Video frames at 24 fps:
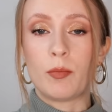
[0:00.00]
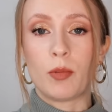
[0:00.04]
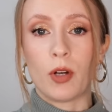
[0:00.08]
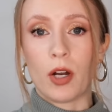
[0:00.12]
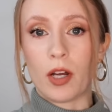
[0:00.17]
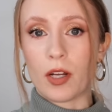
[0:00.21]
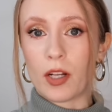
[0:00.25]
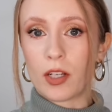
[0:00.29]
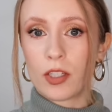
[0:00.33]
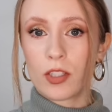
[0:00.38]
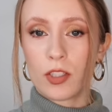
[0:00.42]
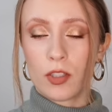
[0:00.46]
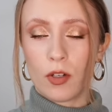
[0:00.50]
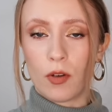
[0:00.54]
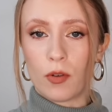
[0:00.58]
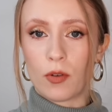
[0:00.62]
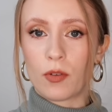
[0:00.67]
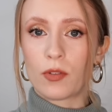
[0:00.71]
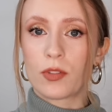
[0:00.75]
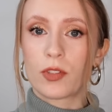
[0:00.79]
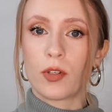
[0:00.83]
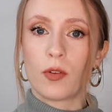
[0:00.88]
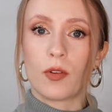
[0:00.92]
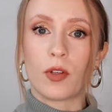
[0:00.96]
products
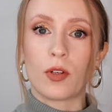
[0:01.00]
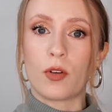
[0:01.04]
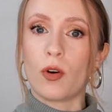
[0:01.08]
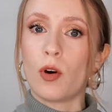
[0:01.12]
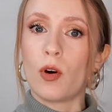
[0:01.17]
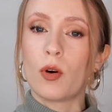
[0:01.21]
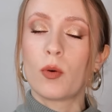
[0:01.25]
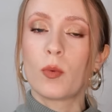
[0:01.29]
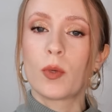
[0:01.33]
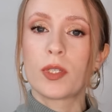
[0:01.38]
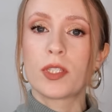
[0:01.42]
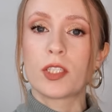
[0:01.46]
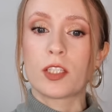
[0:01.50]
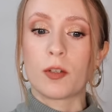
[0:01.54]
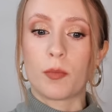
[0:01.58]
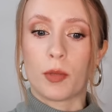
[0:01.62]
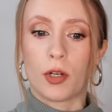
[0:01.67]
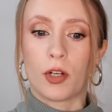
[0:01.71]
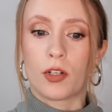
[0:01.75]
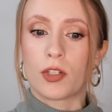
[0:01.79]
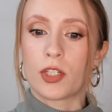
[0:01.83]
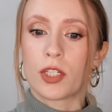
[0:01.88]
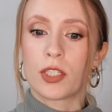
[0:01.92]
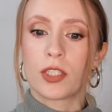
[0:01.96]
total. So the goal was to
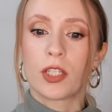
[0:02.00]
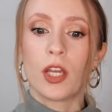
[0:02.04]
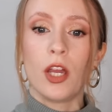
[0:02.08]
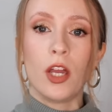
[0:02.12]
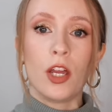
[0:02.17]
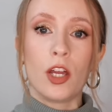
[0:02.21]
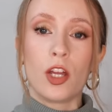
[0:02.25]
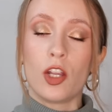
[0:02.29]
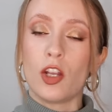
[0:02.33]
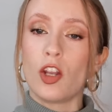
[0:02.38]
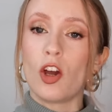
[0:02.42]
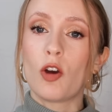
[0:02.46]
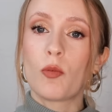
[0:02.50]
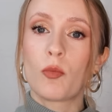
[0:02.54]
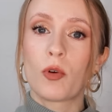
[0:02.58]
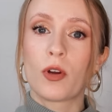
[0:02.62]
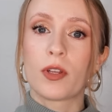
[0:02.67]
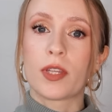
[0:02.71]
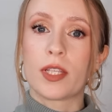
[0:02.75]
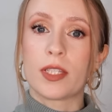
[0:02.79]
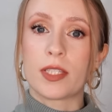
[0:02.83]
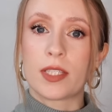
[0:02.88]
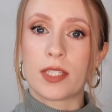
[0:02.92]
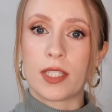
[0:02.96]
purchase no more
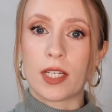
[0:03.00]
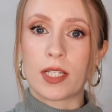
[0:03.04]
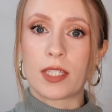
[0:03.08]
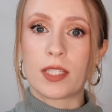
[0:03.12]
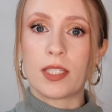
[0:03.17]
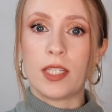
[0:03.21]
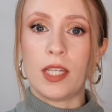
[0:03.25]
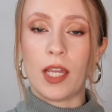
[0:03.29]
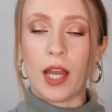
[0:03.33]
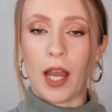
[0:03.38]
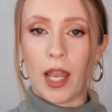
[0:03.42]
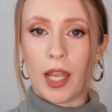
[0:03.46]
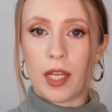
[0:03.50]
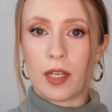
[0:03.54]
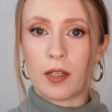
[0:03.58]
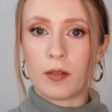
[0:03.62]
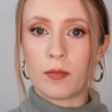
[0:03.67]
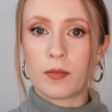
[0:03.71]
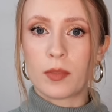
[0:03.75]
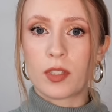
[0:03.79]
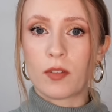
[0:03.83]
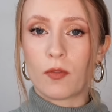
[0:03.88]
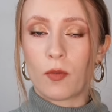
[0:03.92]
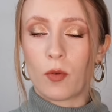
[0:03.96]
than 60
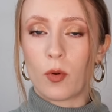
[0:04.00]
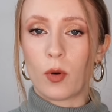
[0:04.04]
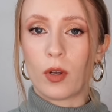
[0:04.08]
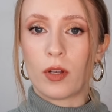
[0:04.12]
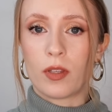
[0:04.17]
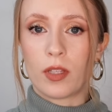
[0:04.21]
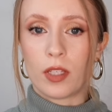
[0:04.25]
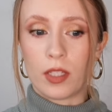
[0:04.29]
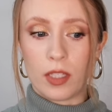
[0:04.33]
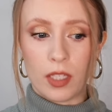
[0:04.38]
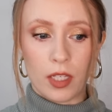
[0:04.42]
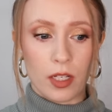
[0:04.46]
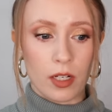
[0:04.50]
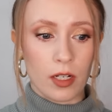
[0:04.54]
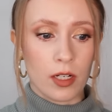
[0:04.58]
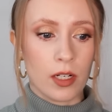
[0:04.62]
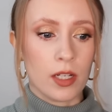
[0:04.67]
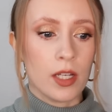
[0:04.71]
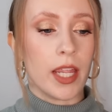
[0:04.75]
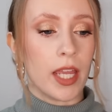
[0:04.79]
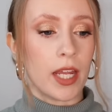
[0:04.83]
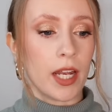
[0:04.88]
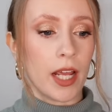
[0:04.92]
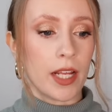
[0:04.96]
items for the year.
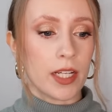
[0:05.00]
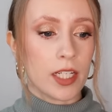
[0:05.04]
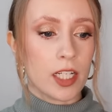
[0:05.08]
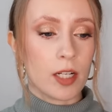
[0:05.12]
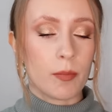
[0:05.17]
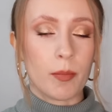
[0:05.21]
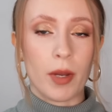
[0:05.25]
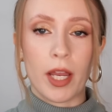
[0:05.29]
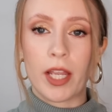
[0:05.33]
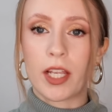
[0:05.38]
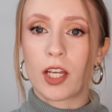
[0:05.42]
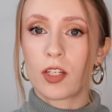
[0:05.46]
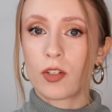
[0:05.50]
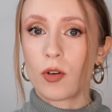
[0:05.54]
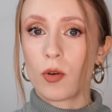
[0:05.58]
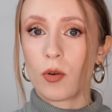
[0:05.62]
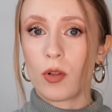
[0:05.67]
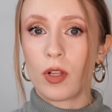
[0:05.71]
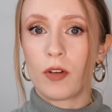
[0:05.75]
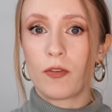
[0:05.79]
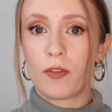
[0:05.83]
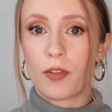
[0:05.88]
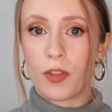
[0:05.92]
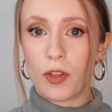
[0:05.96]
And I ended up buying a
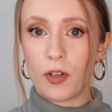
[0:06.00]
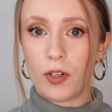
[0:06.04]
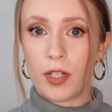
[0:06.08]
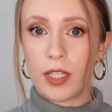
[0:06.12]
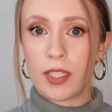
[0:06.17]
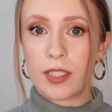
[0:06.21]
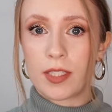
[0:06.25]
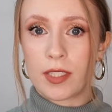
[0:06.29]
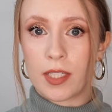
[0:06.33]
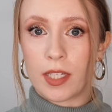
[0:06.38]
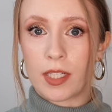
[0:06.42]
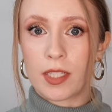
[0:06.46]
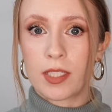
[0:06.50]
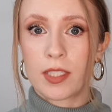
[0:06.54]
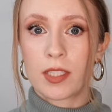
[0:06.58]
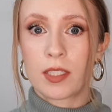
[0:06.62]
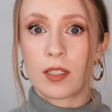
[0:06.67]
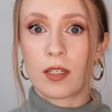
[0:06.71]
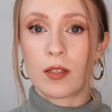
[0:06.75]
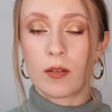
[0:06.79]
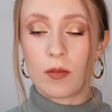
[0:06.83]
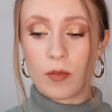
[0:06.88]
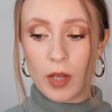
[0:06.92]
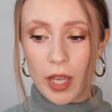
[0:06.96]
total of
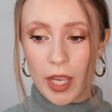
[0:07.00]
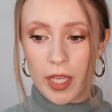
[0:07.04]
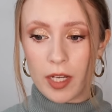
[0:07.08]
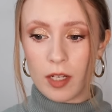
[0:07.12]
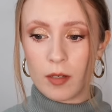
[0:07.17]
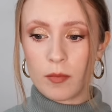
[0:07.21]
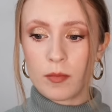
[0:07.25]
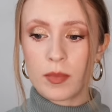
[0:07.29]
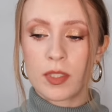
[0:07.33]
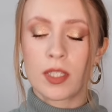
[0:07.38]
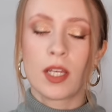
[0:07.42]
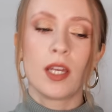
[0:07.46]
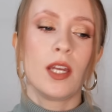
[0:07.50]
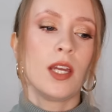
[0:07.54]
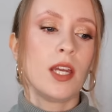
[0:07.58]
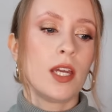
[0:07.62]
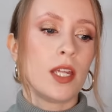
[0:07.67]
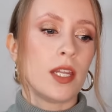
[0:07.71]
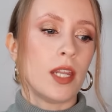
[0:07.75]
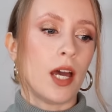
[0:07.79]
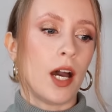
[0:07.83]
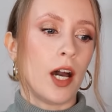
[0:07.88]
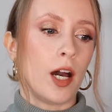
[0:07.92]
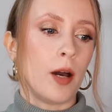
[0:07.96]
36 items.
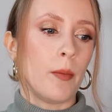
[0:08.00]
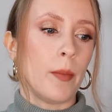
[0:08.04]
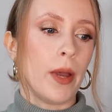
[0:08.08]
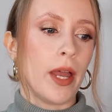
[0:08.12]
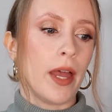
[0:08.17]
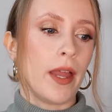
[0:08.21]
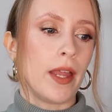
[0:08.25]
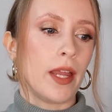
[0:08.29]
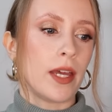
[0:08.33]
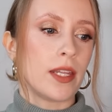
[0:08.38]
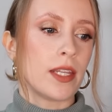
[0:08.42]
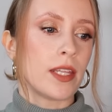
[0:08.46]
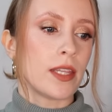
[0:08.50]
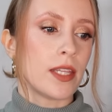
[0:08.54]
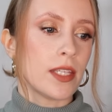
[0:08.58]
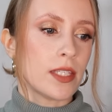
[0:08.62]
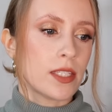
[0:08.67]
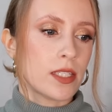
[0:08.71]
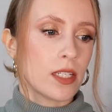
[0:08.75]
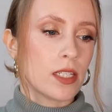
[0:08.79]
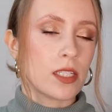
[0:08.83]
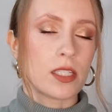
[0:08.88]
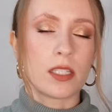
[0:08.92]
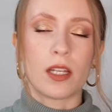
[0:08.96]
Um, and
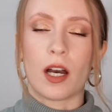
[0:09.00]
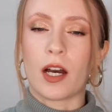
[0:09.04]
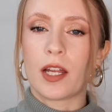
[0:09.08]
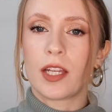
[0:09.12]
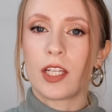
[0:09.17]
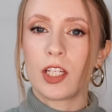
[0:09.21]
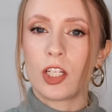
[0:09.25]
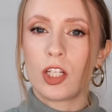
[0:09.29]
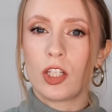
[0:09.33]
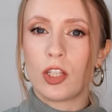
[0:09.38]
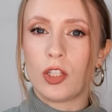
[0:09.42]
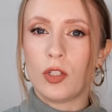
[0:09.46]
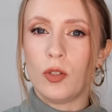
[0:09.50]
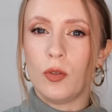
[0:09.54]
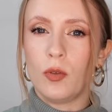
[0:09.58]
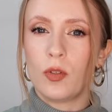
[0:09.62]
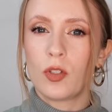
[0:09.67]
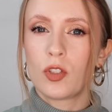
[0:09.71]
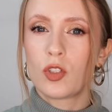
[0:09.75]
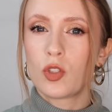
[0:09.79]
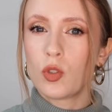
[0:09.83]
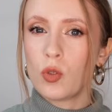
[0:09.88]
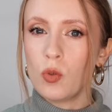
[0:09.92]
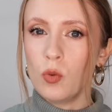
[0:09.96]
this does not
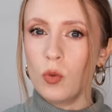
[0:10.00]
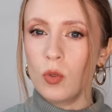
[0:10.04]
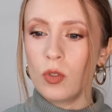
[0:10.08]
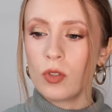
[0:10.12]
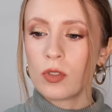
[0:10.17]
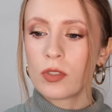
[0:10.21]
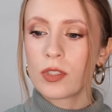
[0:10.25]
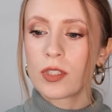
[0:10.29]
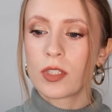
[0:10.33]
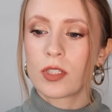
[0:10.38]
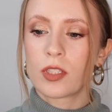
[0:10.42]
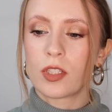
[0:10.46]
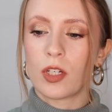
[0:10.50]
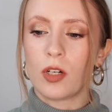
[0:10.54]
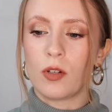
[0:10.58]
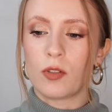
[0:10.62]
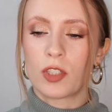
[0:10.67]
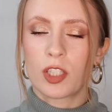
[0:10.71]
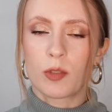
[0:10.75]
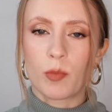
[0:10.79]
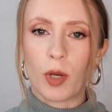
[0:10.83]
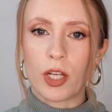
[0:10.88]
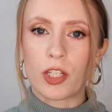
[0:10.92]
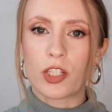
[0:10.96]
include tools, so
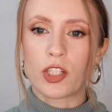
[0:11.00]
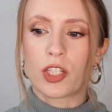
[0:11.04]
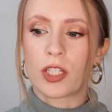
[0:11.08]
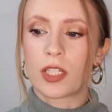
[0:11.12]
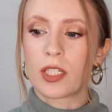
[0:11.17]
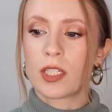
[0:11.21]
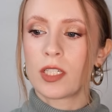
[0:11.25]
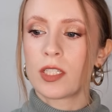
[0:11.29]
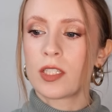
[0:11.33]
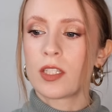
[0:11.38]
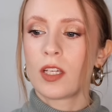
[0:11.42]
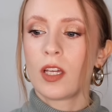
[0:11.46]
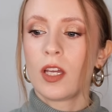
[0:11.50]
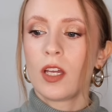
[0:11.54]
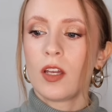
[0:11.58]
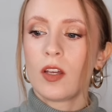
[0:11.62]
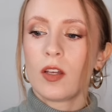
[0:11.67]
sponges,